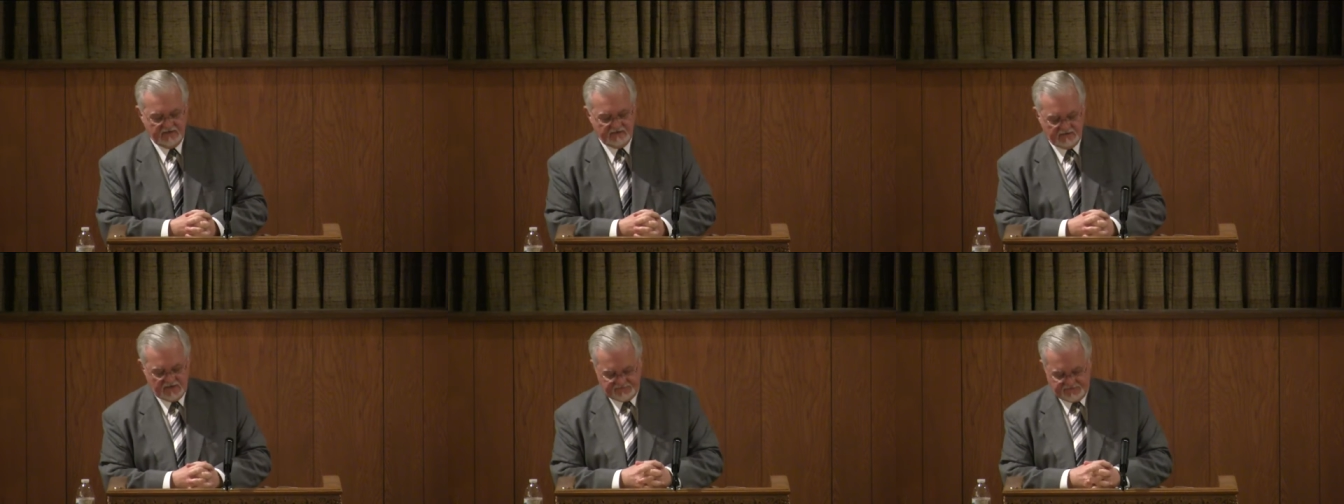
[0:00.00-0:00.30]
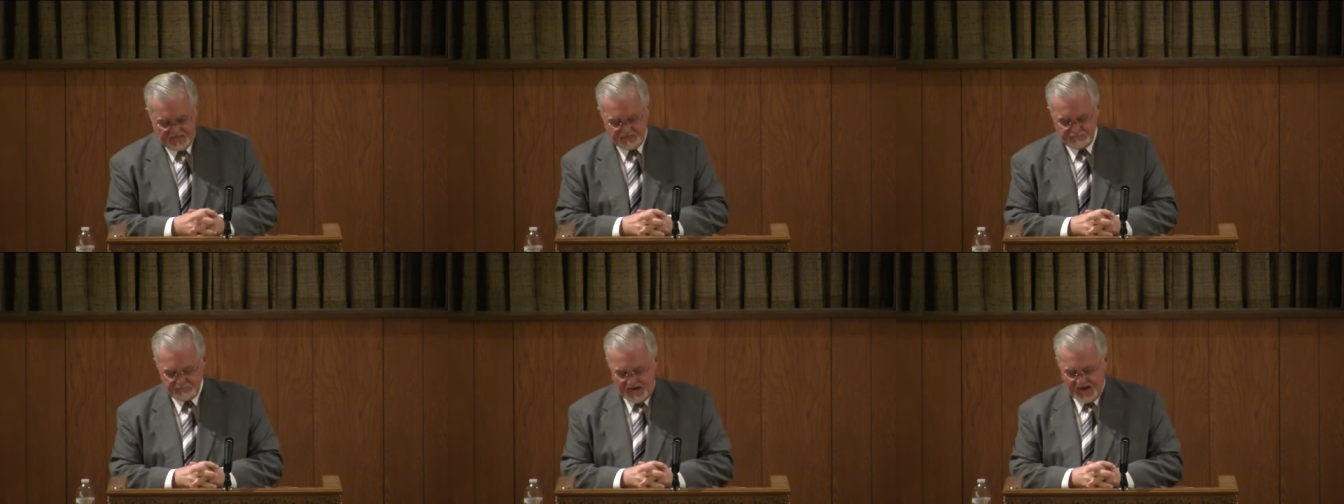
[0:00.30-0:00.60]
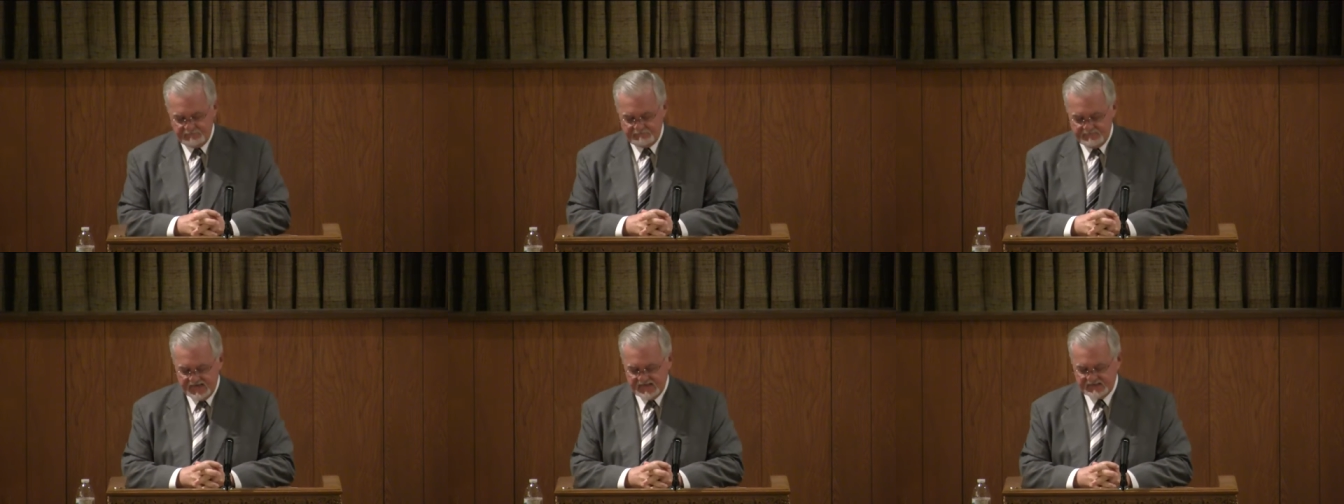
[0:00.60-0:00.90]
that they
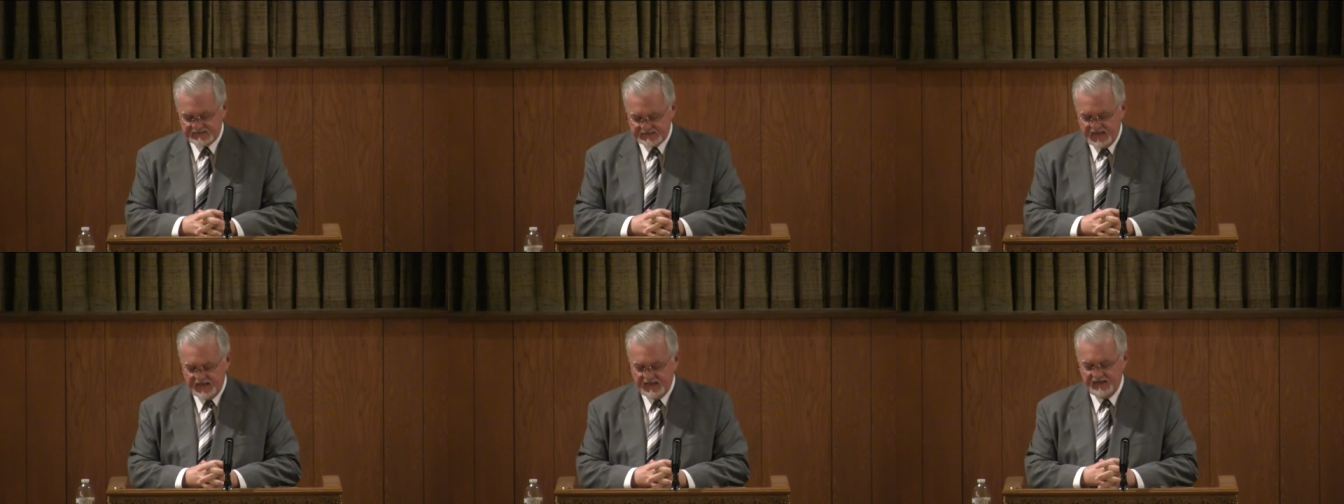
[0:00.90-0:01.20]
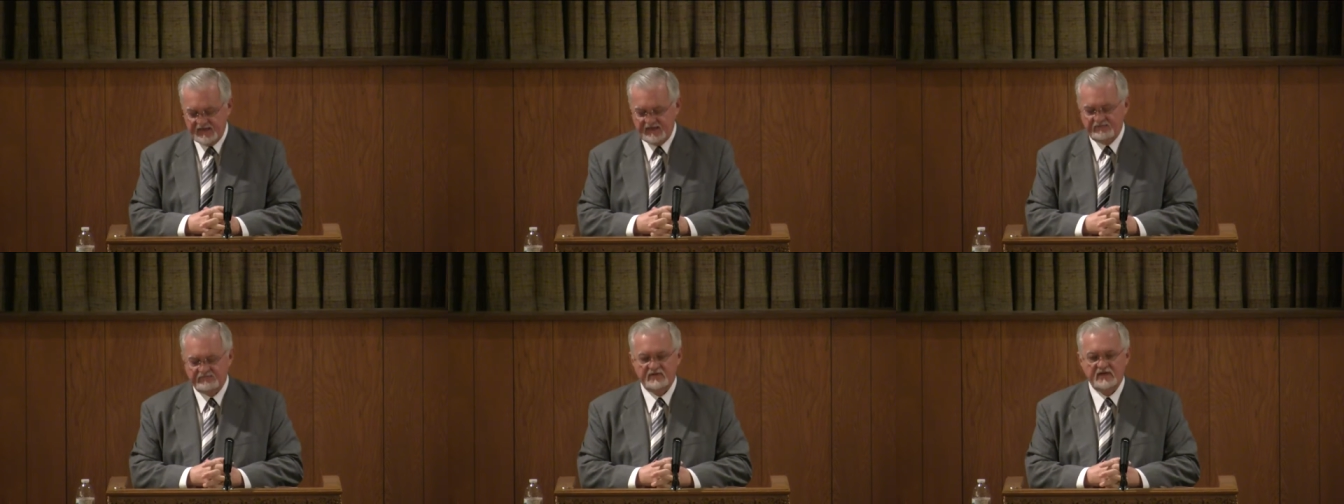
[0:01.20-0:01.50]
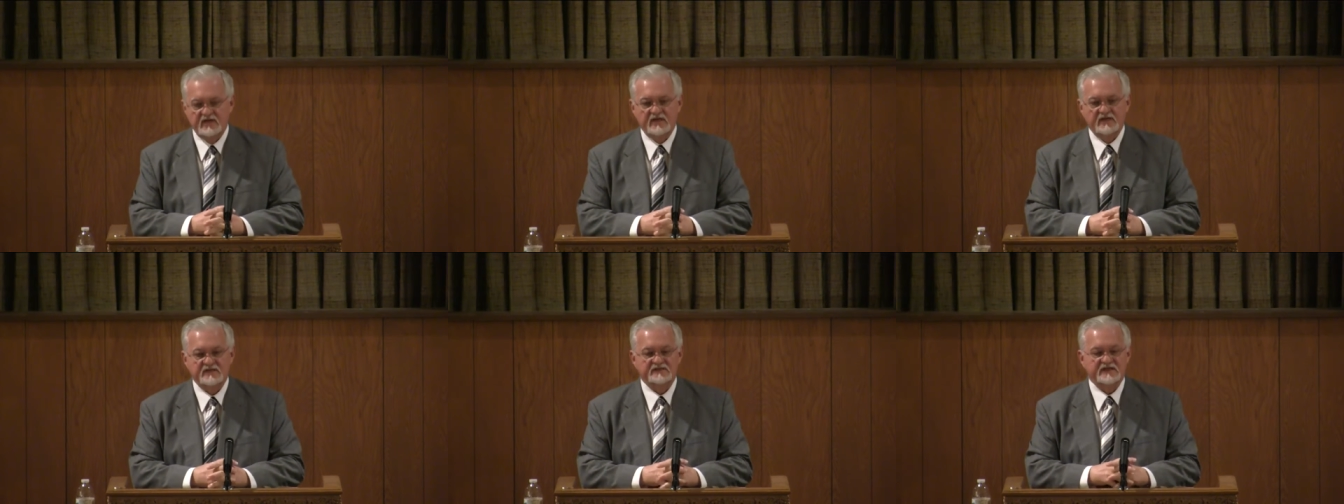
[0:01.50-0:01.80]
might be
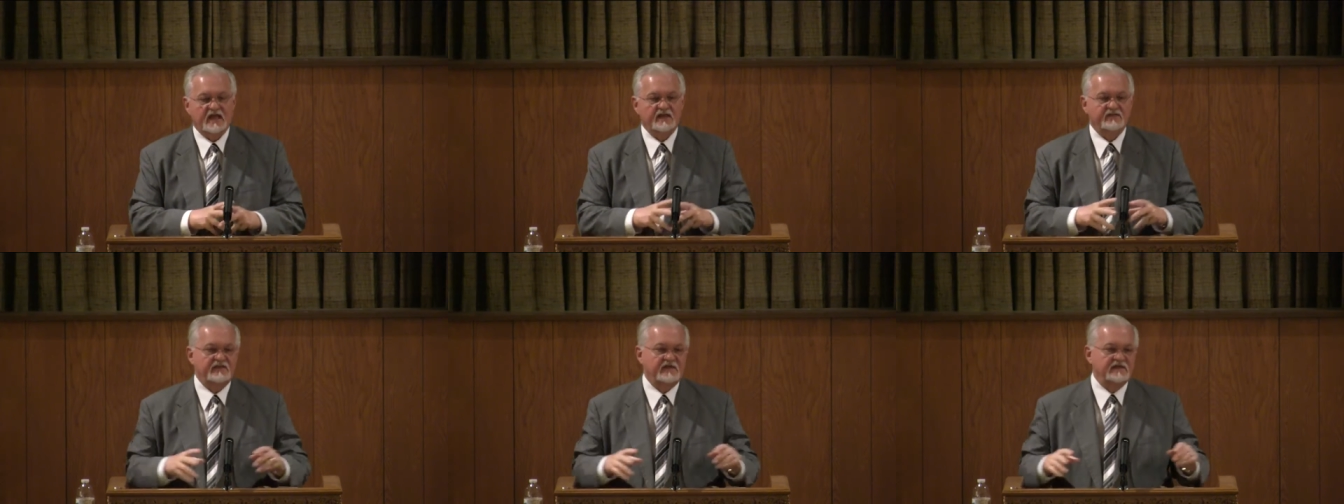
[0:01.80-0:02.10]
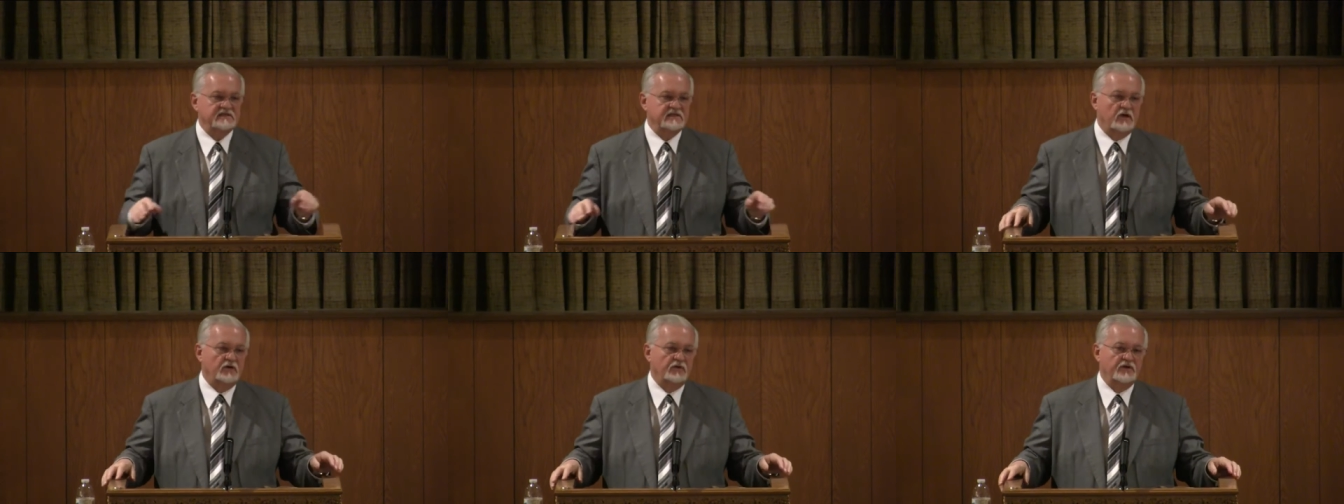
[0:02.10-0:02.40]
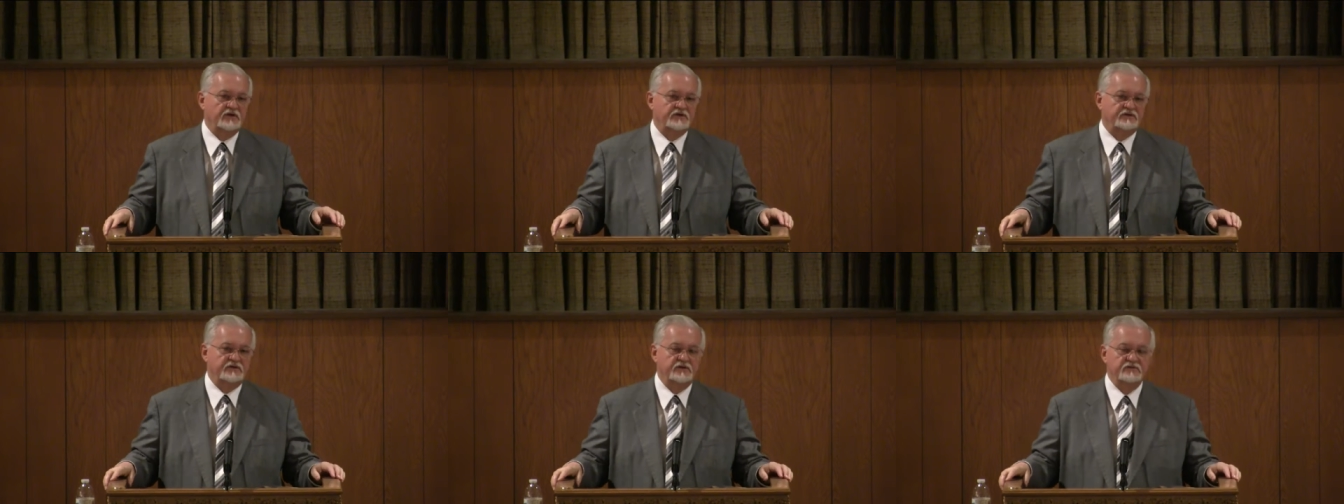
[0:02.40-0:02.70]
saved. 2
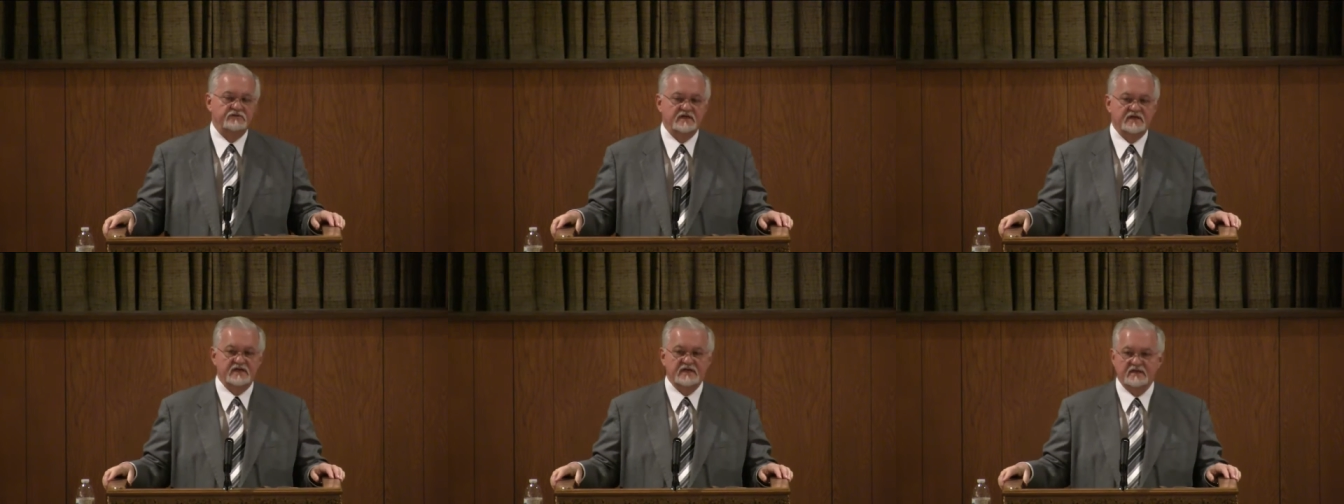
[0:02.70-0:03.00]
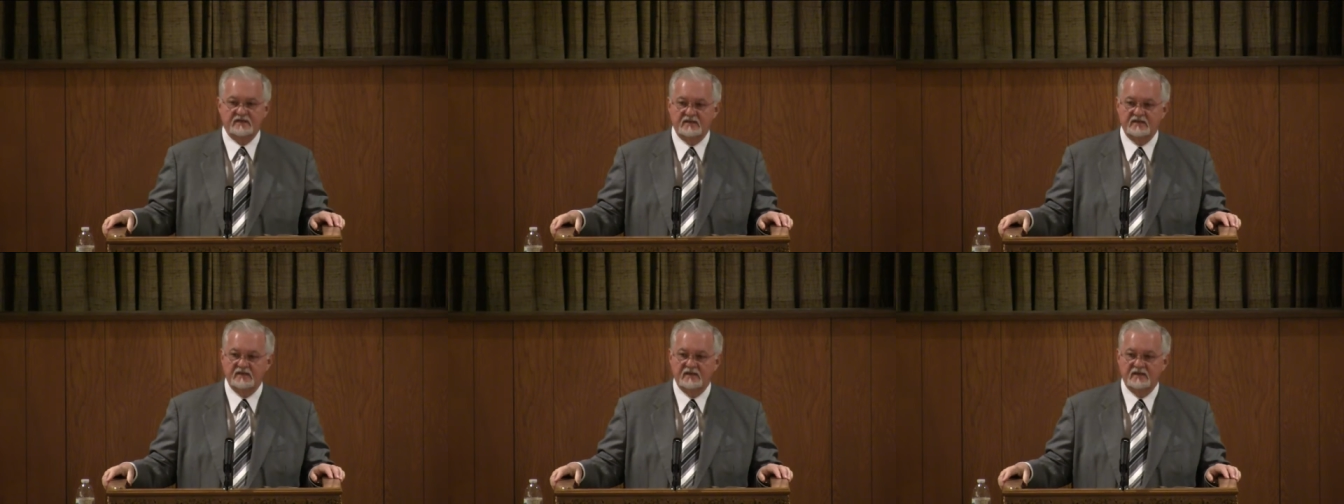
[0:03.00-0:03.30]
Thessalonians 2.10.